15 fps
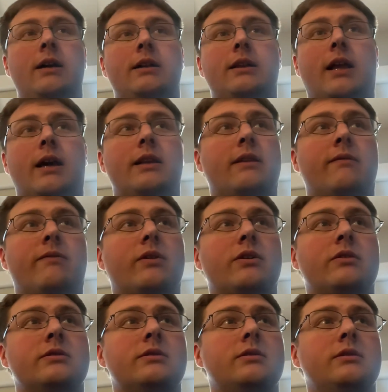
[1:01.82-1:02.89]
Like the
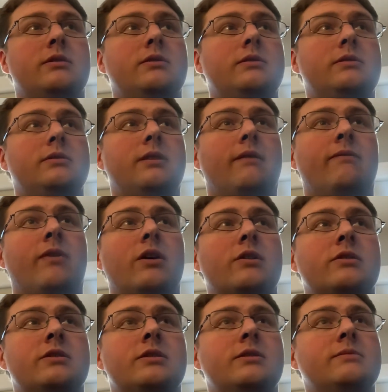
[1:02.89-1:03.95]
first, the
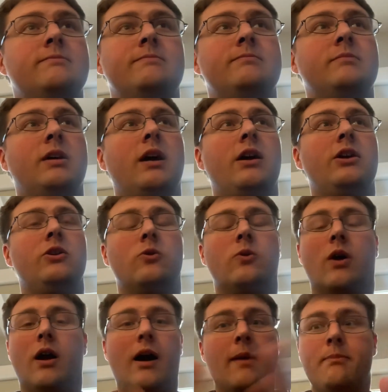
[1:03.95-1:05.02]
first, you were
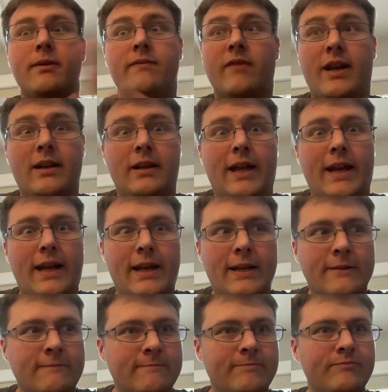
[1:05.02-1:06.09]
hyperventilating.